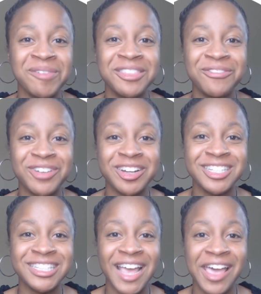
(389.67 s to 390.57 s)
with the
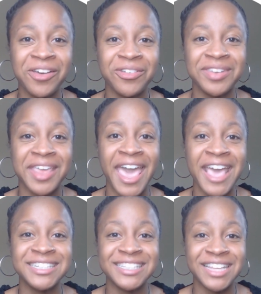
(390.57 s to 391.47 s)
first sound
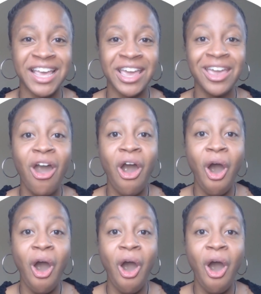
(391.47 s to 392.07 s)
and say